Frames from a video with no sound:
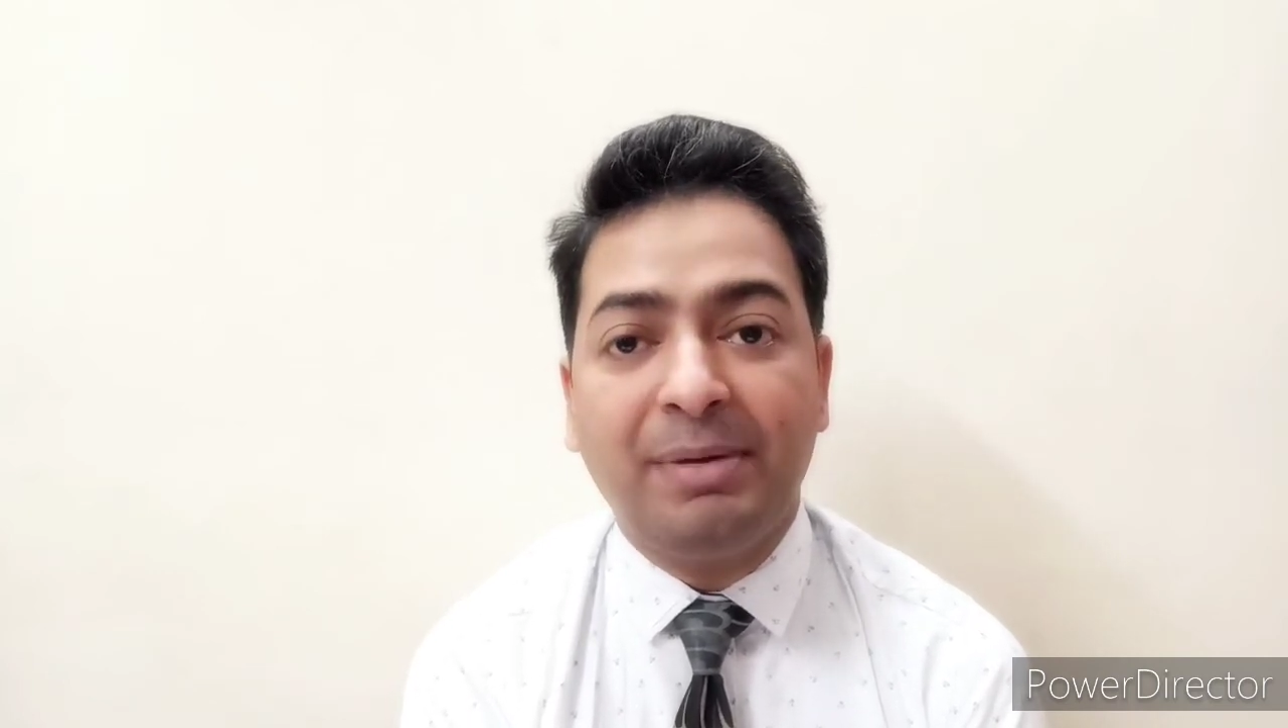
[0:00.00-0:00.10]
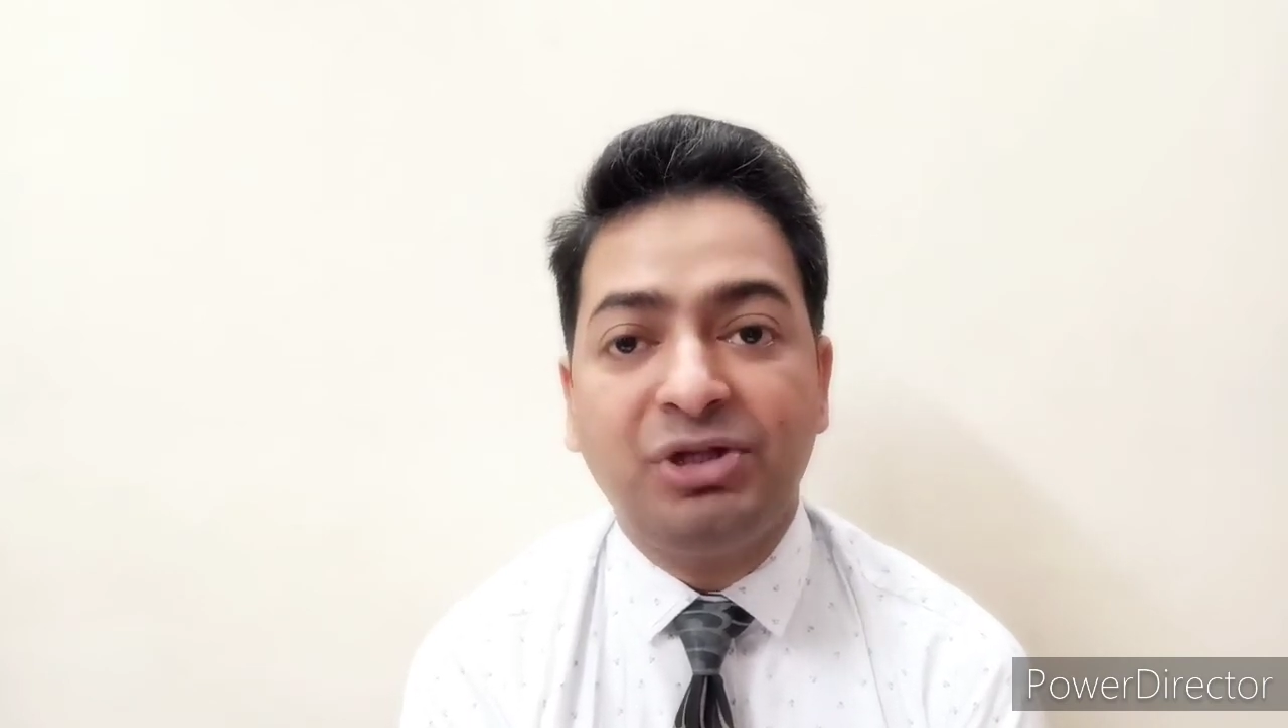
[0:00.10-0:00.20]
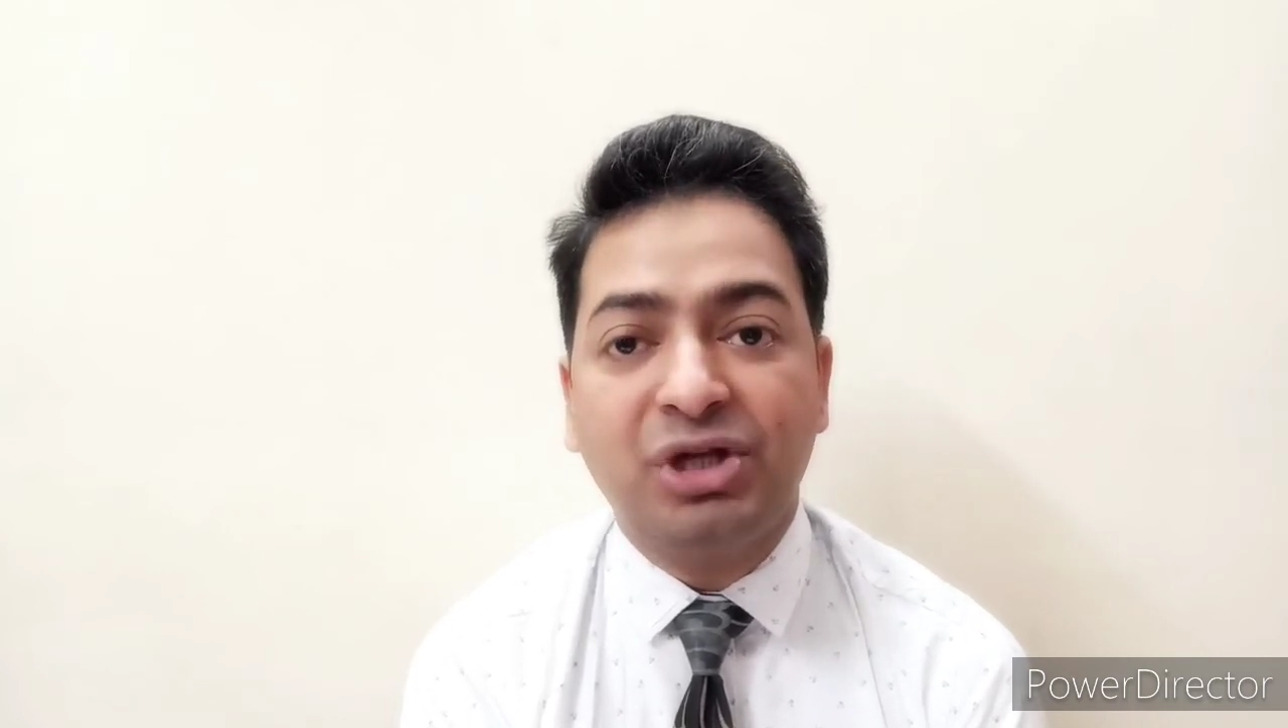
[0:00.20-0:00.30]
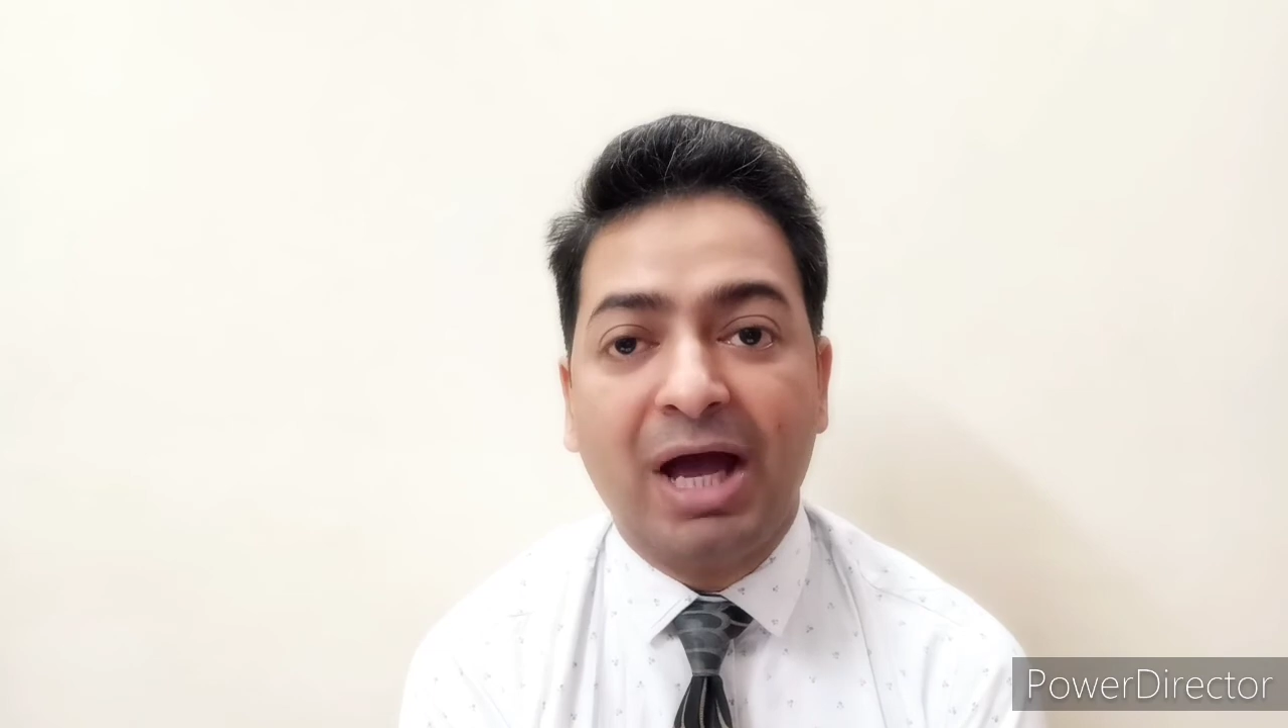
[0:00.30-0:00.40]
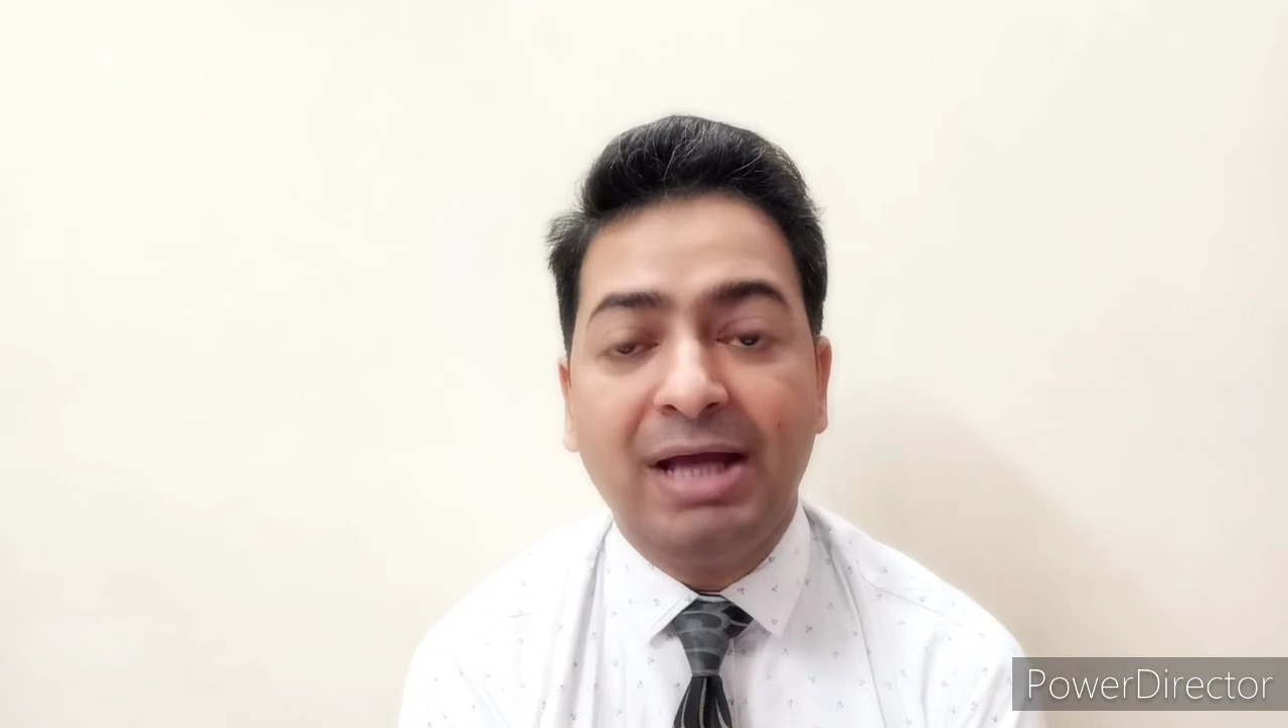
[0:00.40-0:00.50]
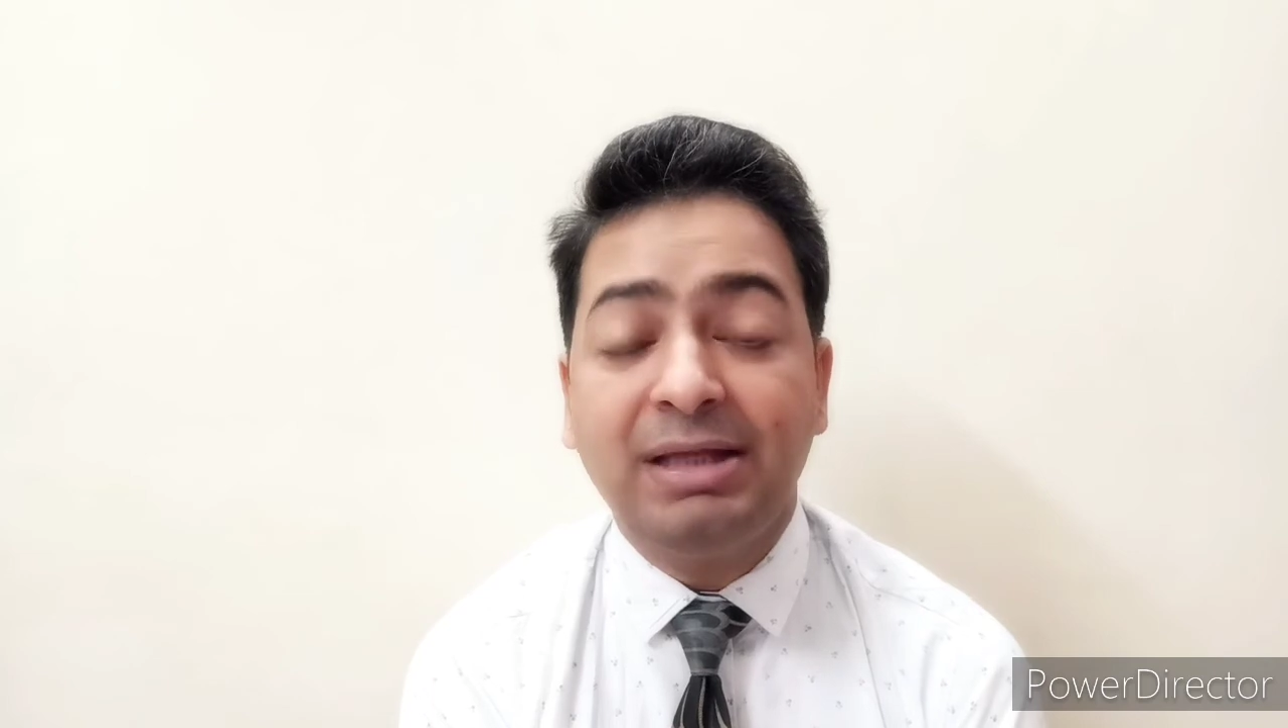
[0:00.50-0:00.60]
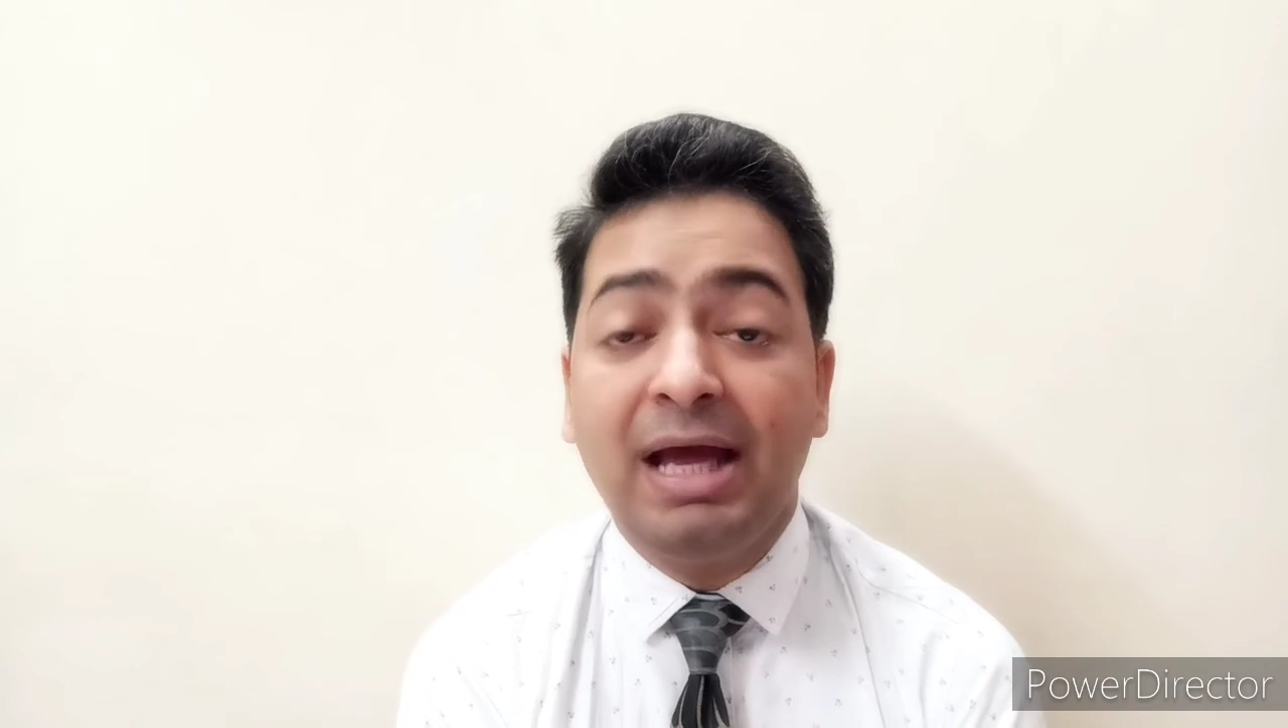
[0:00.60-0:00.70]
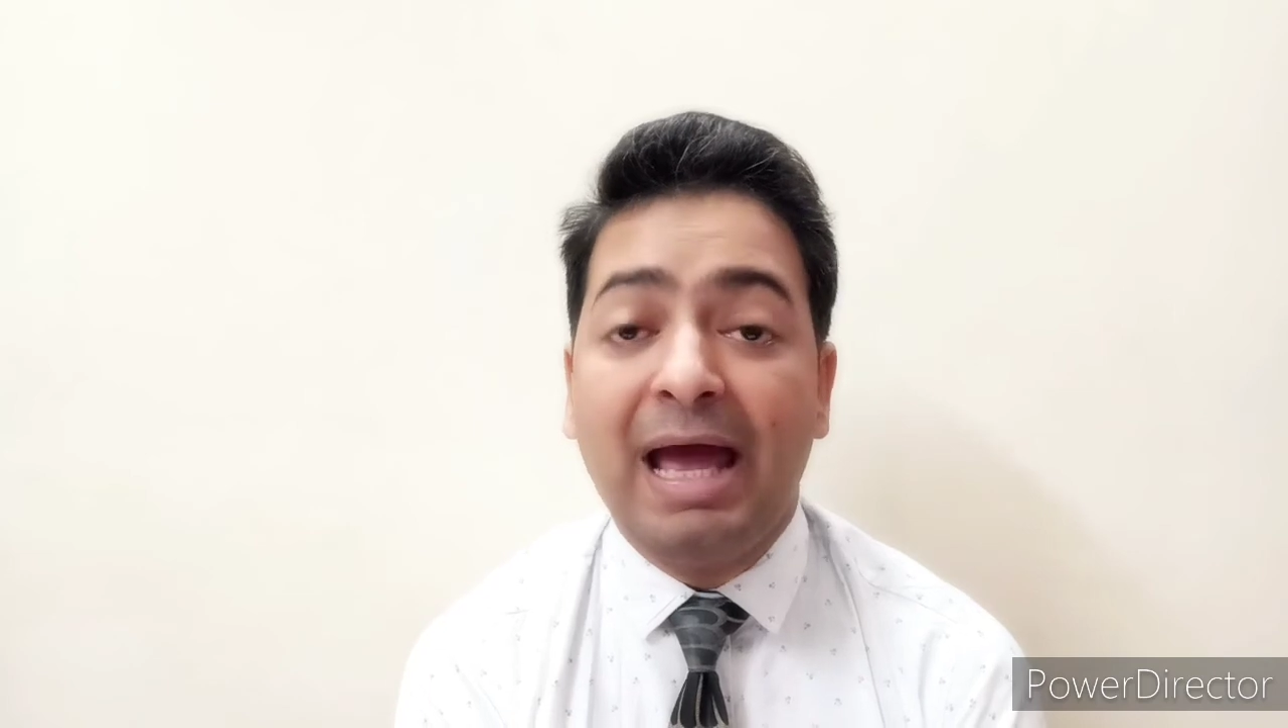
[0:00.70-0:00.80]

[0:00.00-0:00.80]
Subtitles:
Panchayat,